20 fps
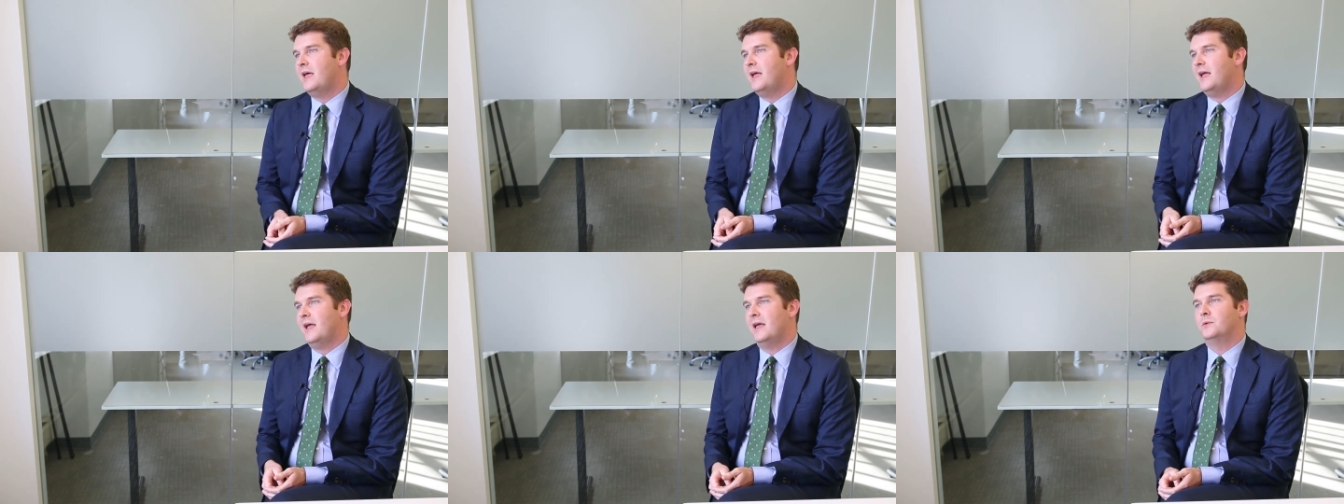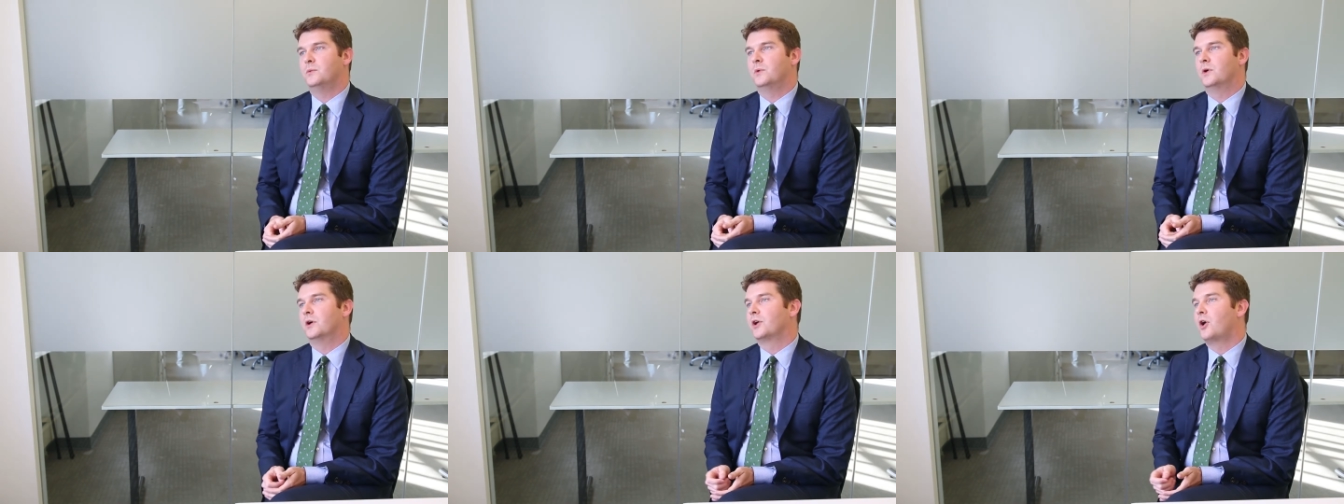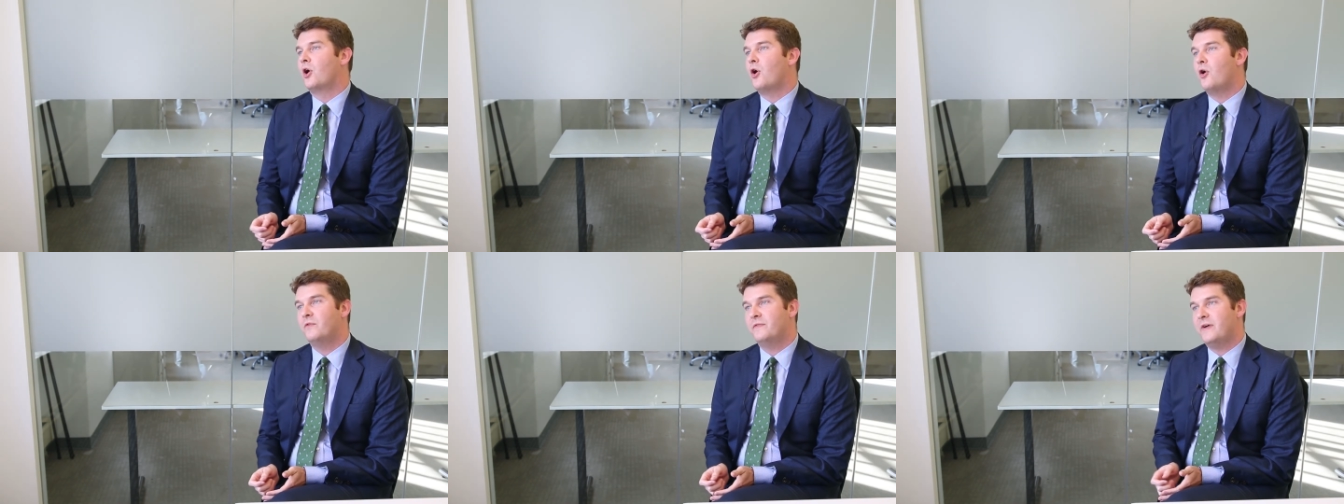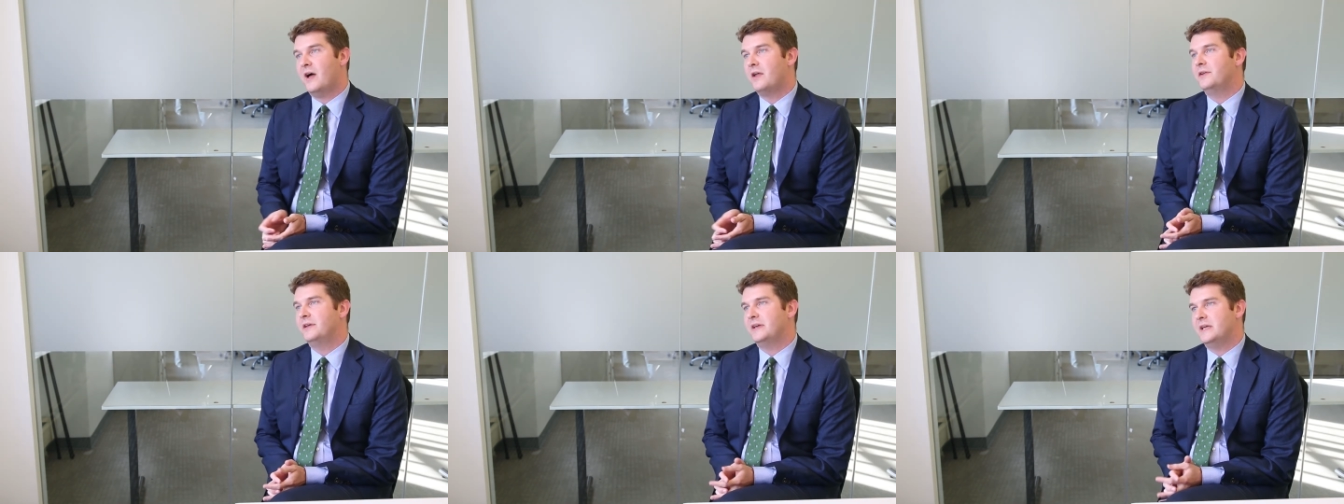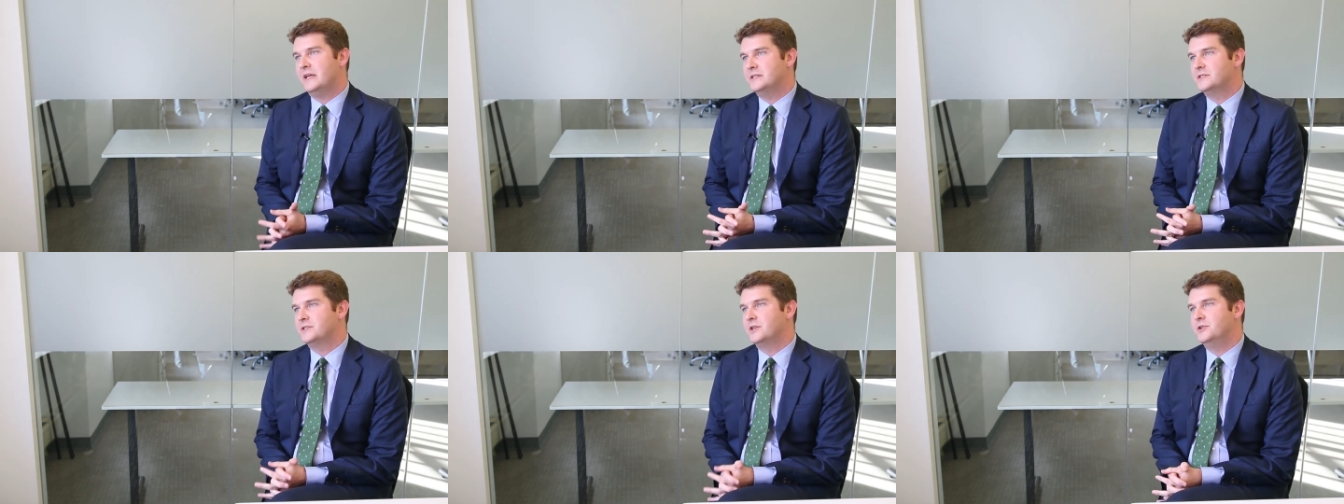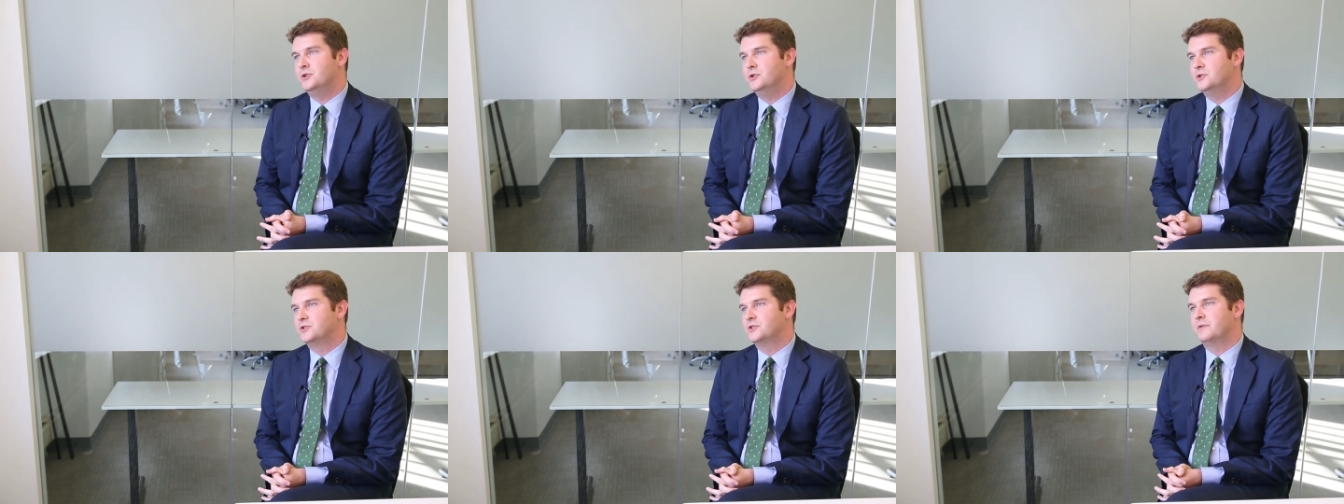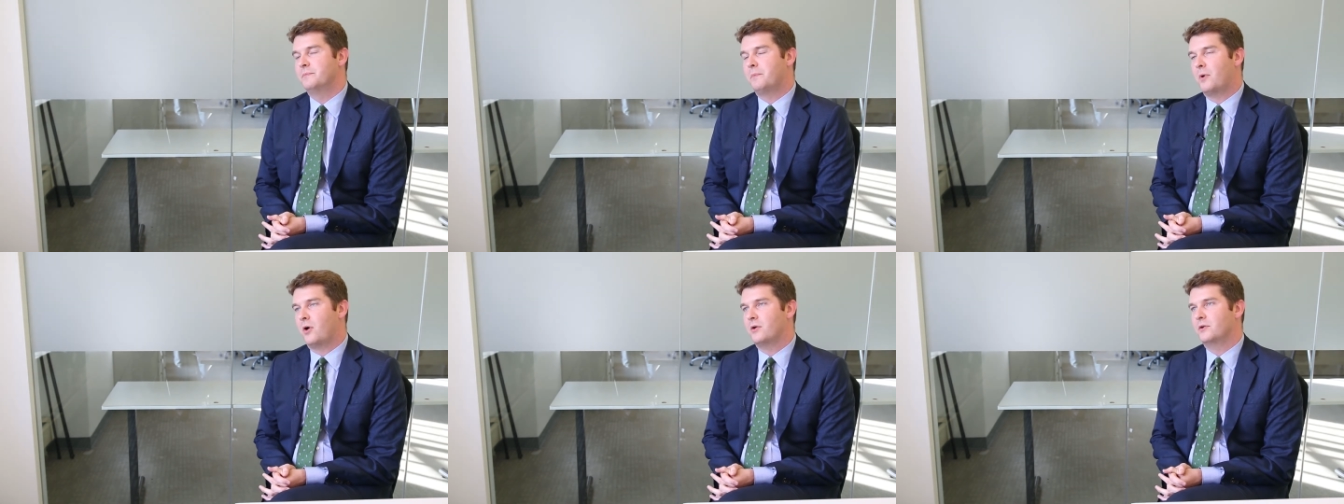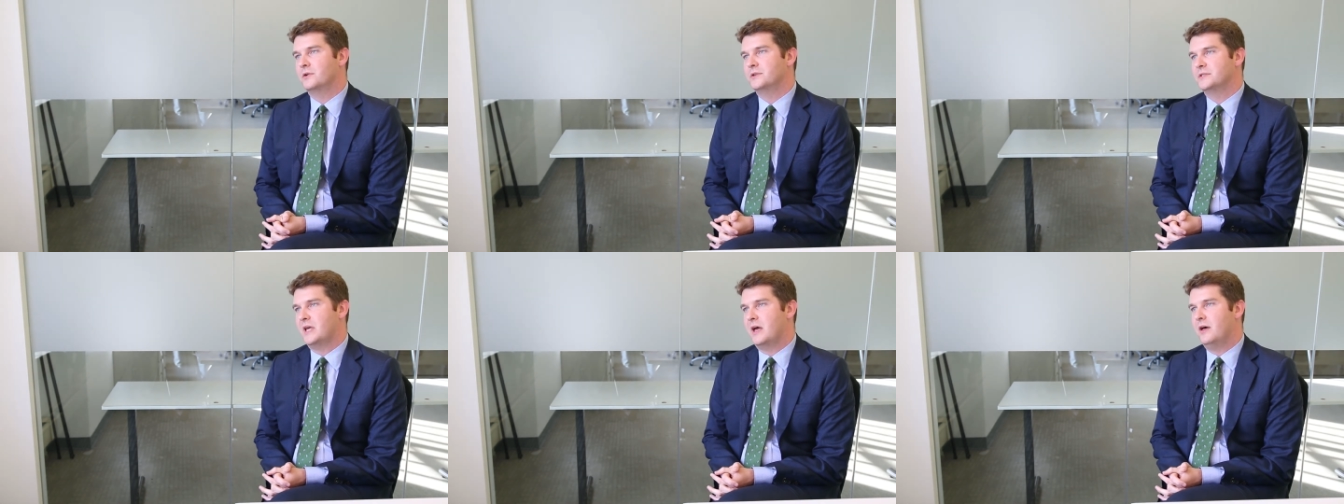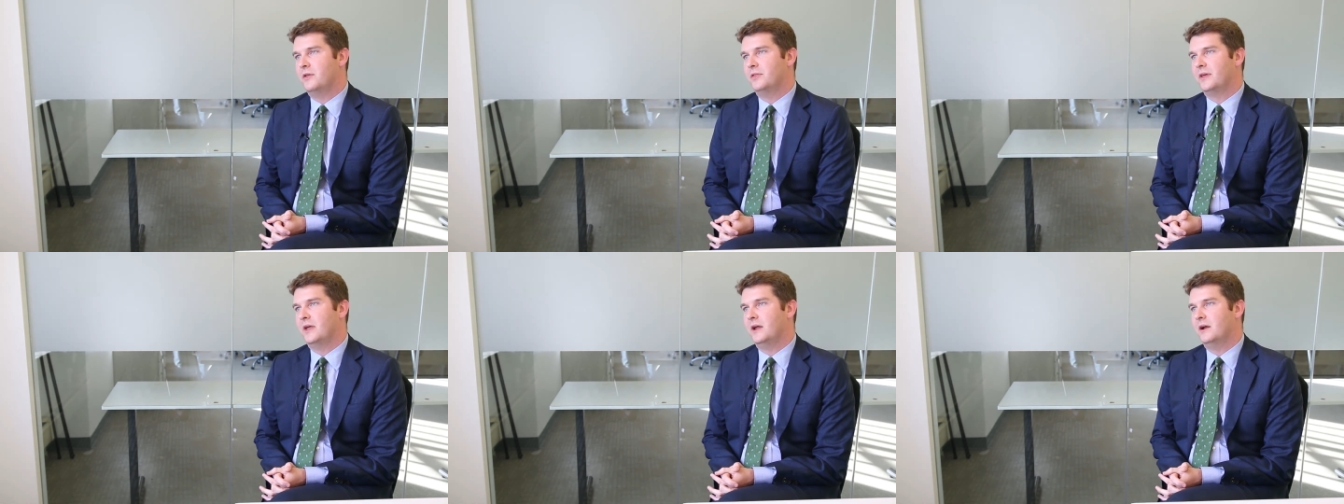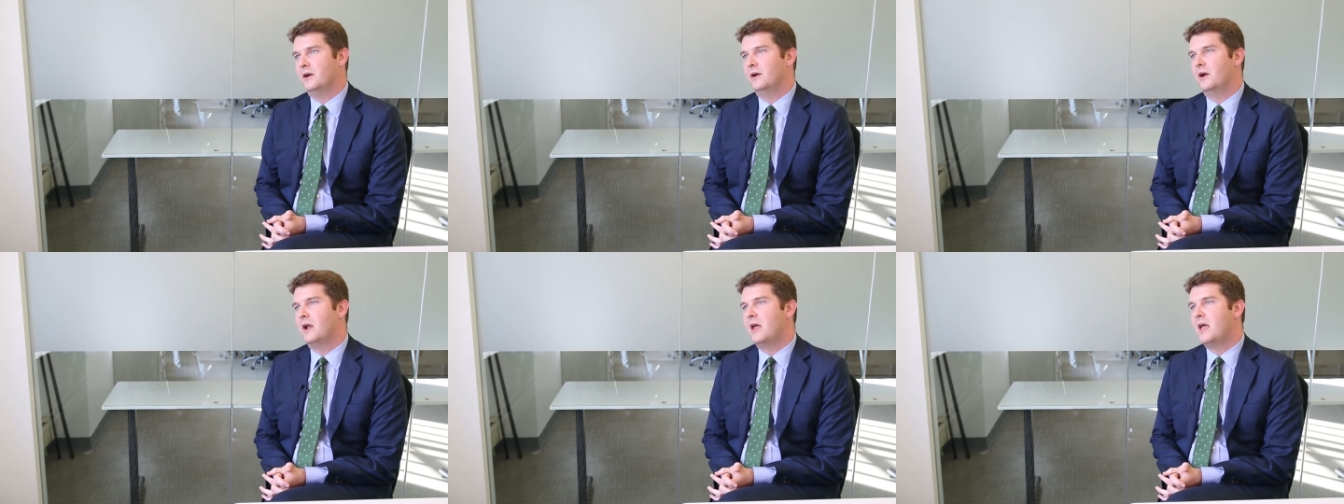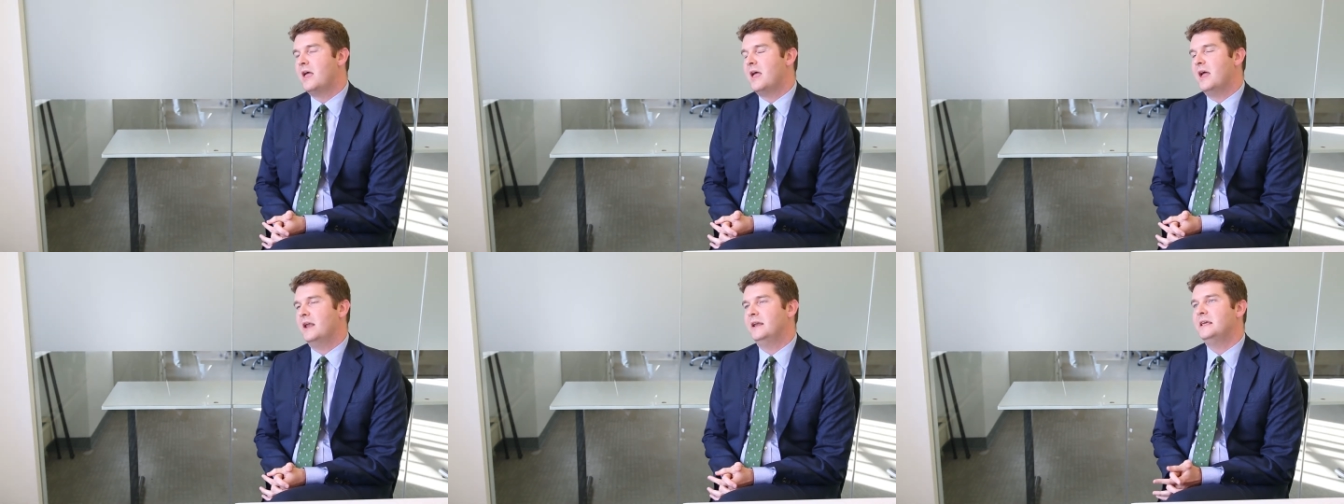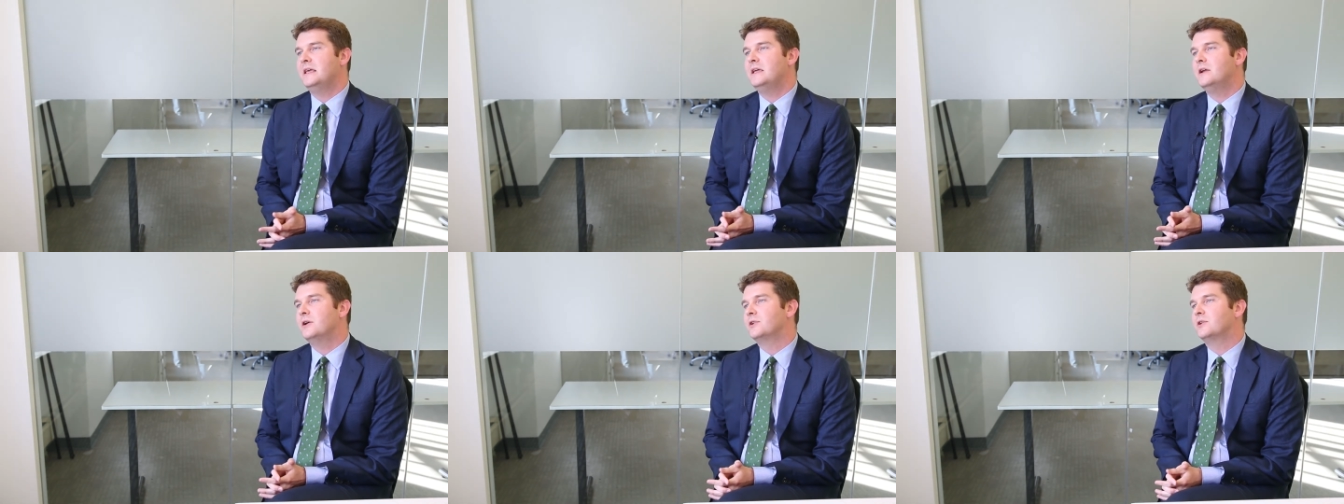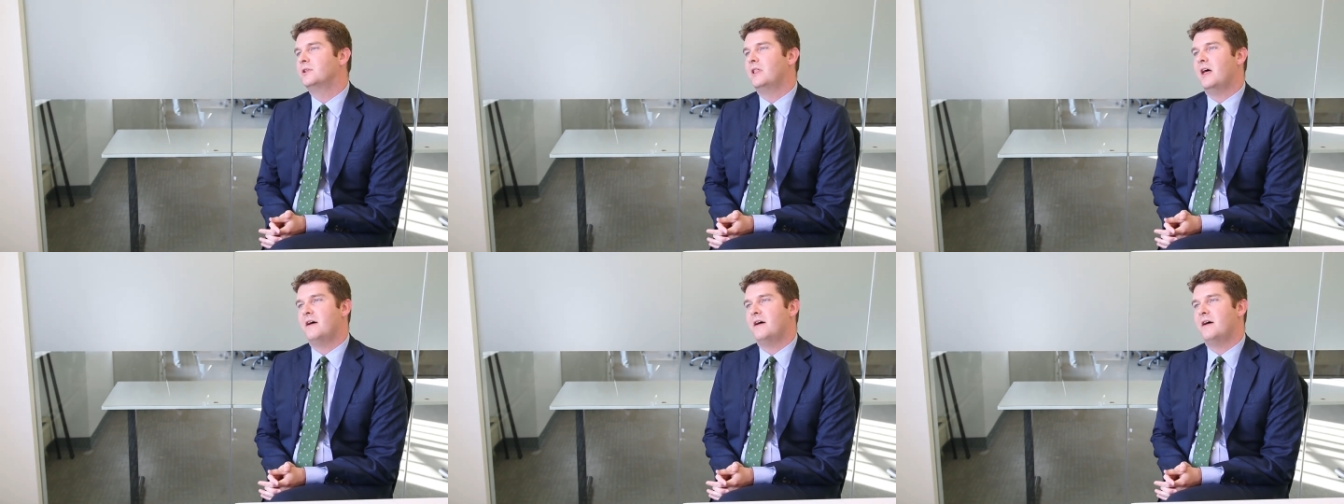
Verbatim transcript: and we're a co founding institution of Partners Healthcare. And here you'll